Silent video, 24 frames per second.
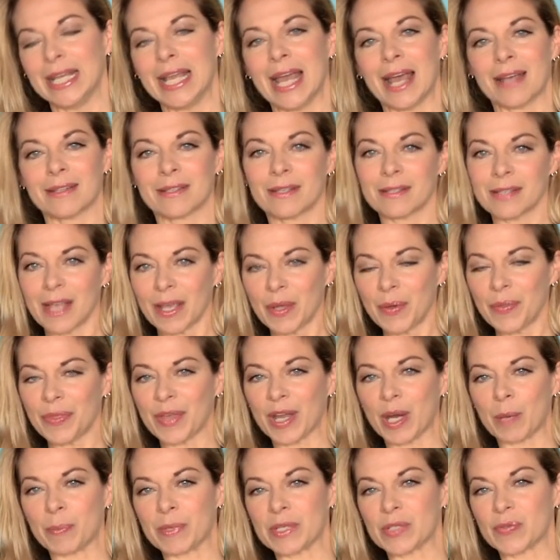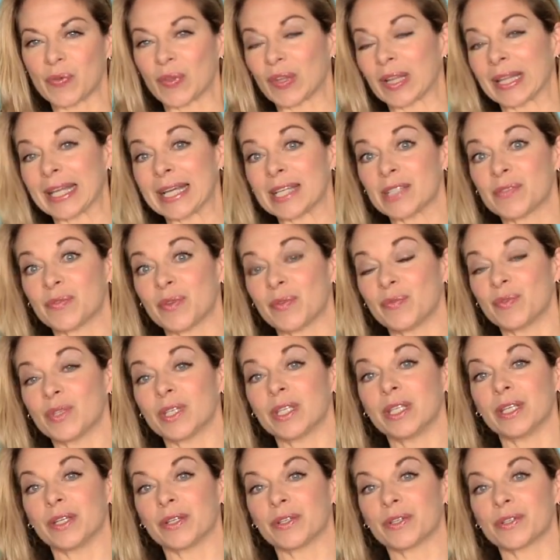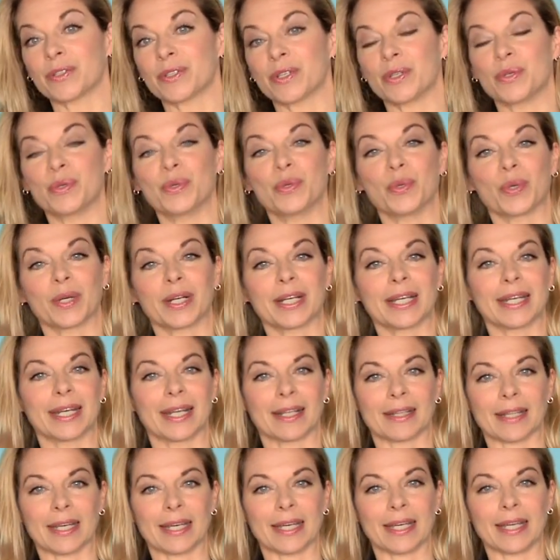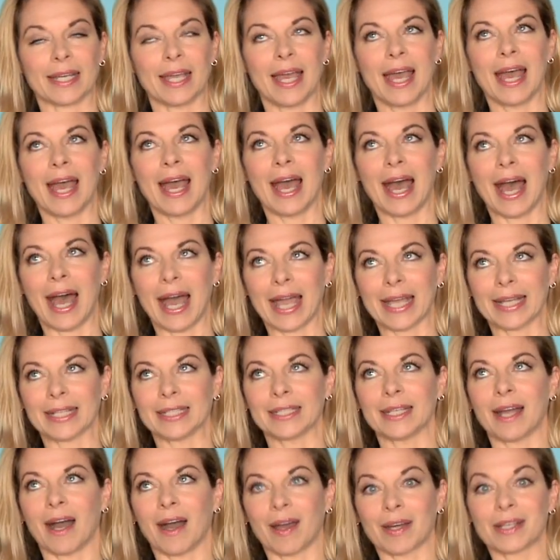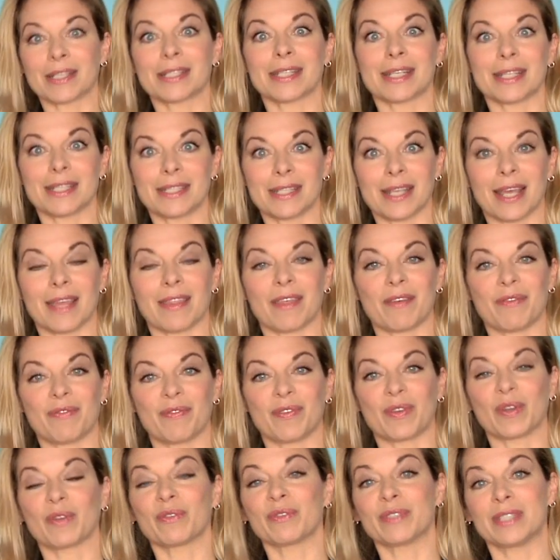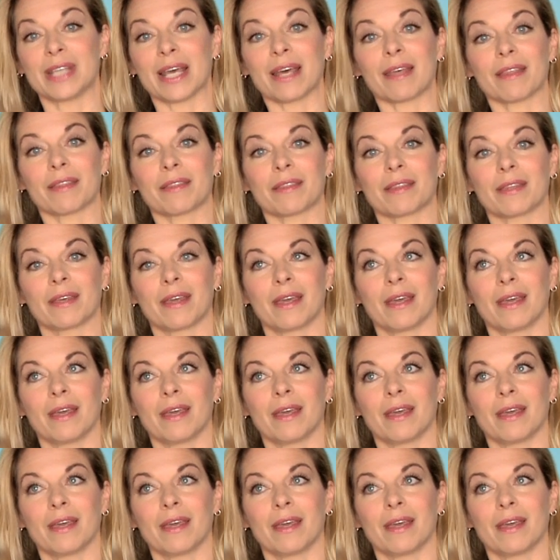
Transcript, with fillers: As a psychotherapist for the last 15 years in New York and LA, I can honestly say that fear of death